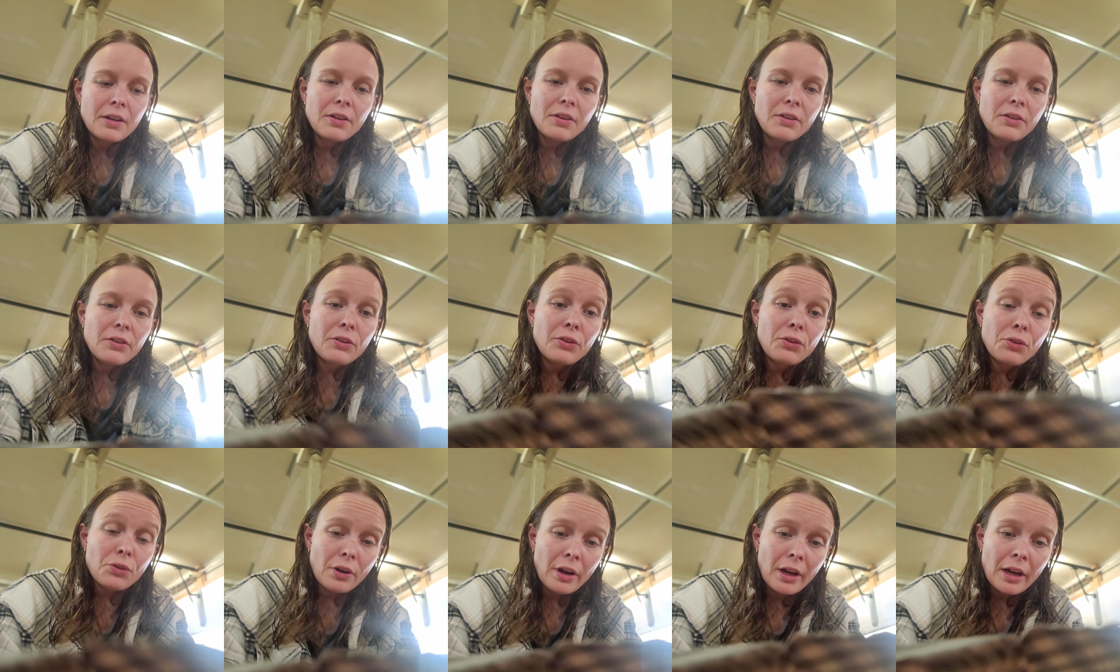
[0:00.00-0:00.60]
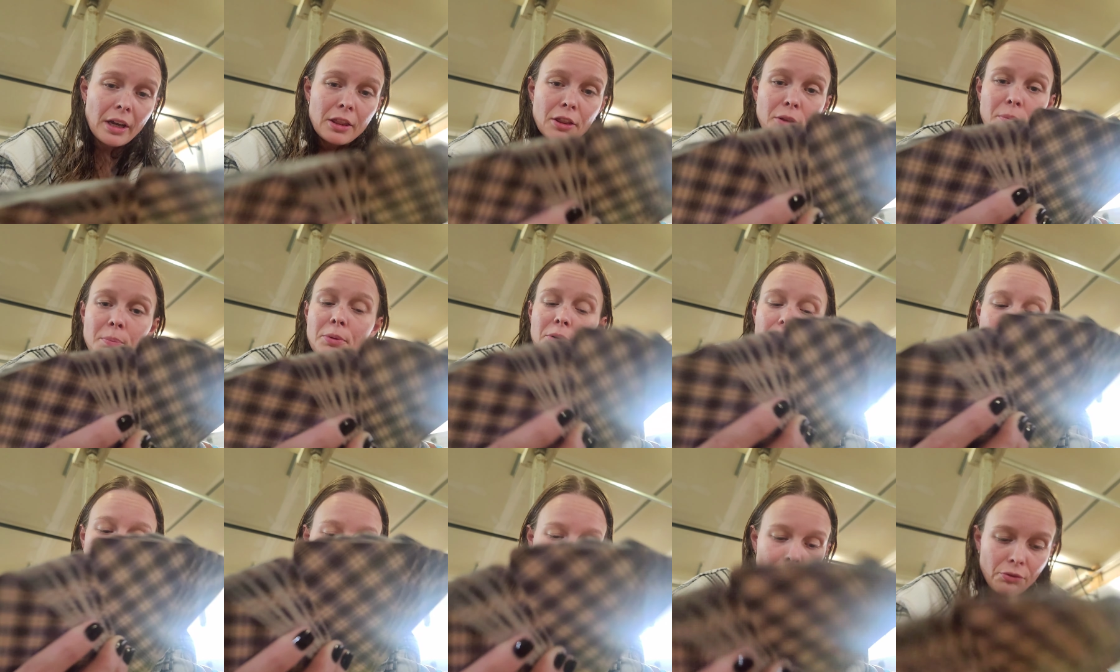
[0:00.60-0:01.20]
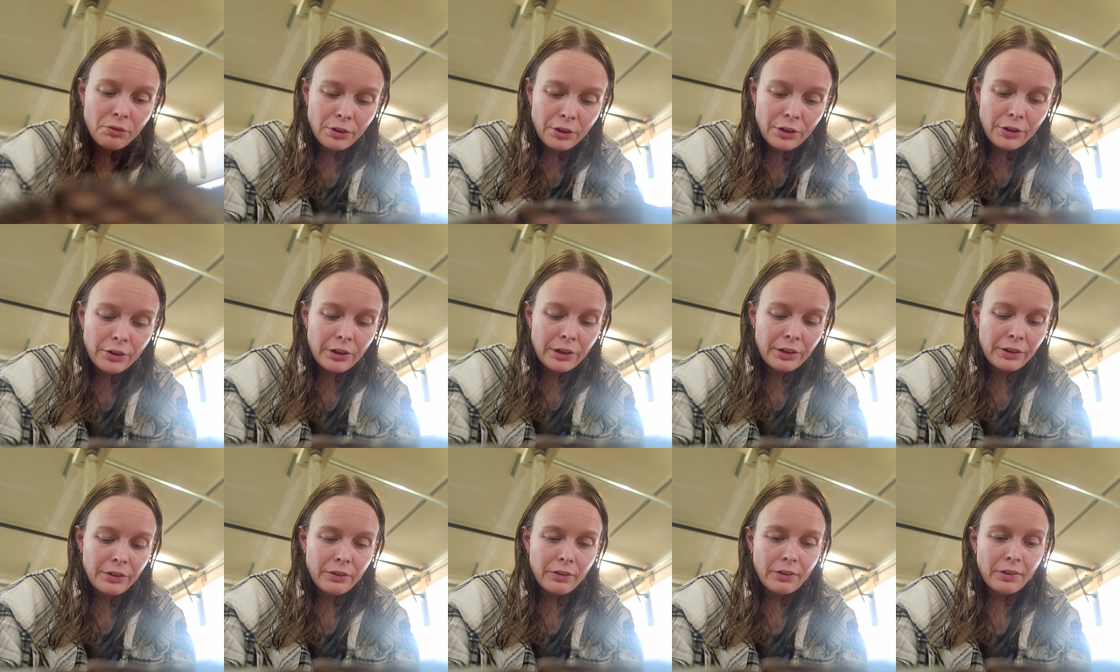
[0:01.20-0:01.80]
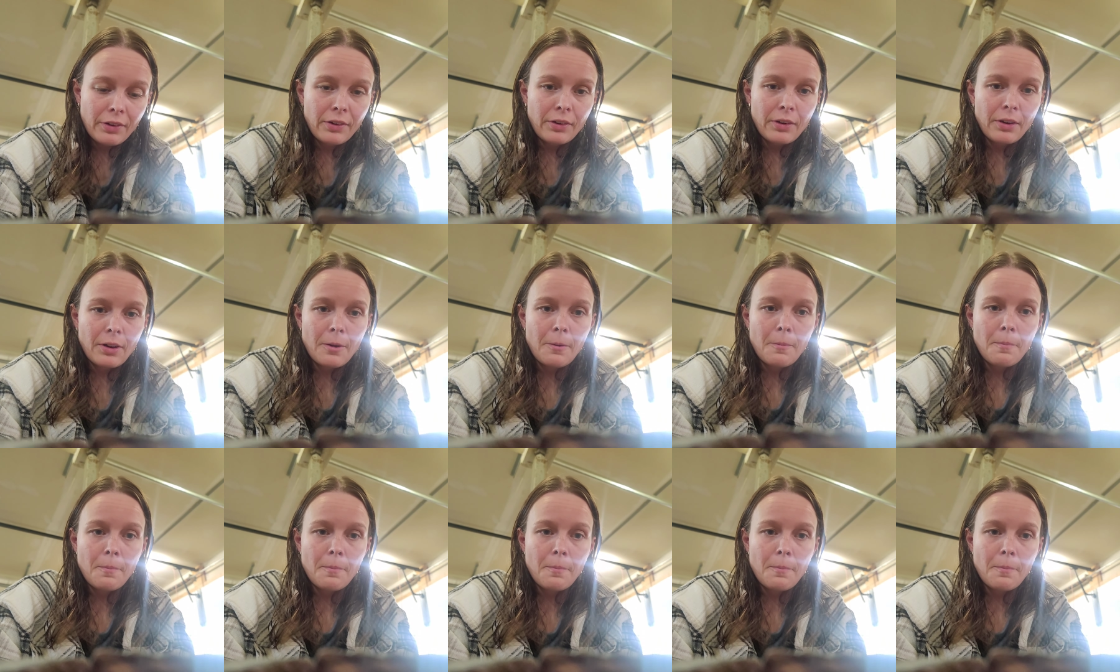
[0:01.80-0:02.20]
strength, perseverance,